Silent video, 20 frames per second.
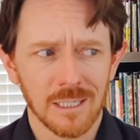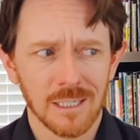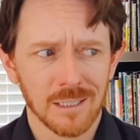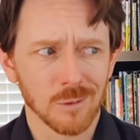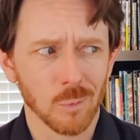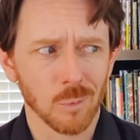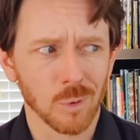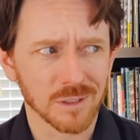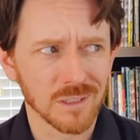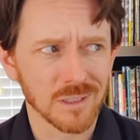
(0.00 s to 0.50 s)

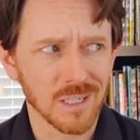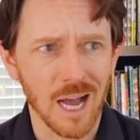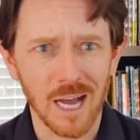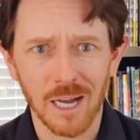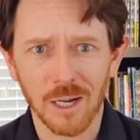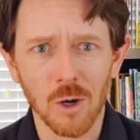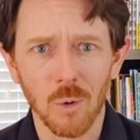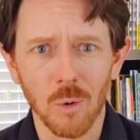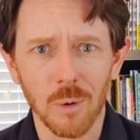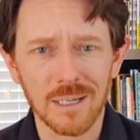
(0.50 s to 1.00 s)
was
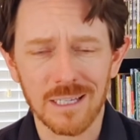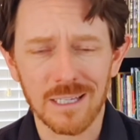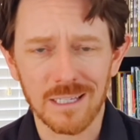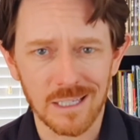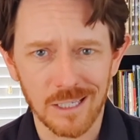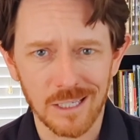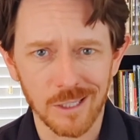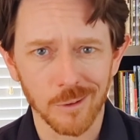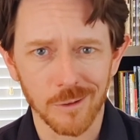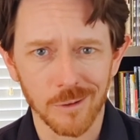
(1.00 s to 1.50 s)
not going to
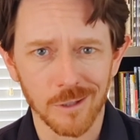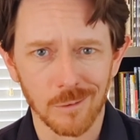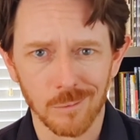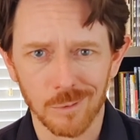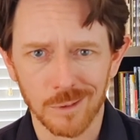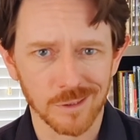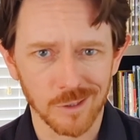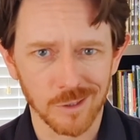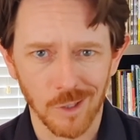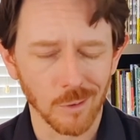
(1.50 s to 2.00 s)
yield the
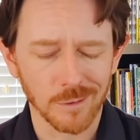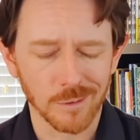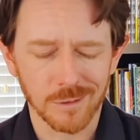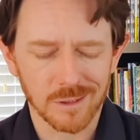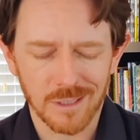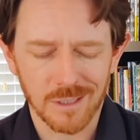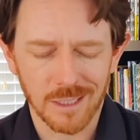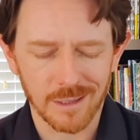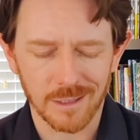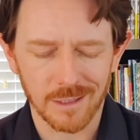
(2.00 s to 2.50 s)

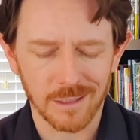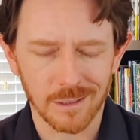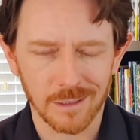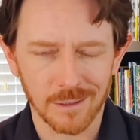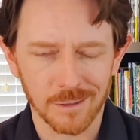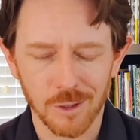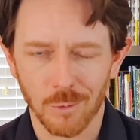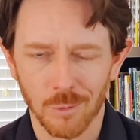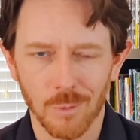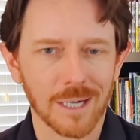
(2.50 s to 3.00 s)
results that the
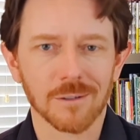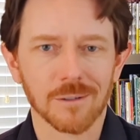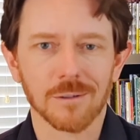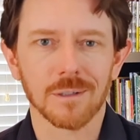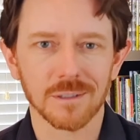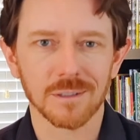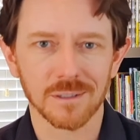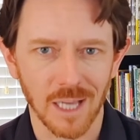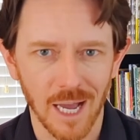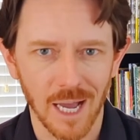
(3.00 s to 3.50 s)
director
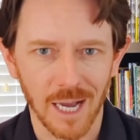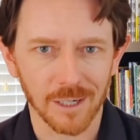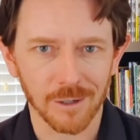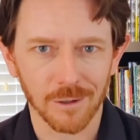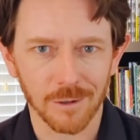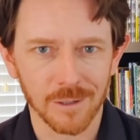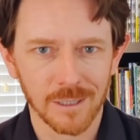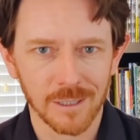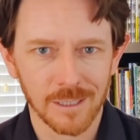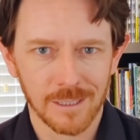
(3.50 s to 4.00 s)
desired.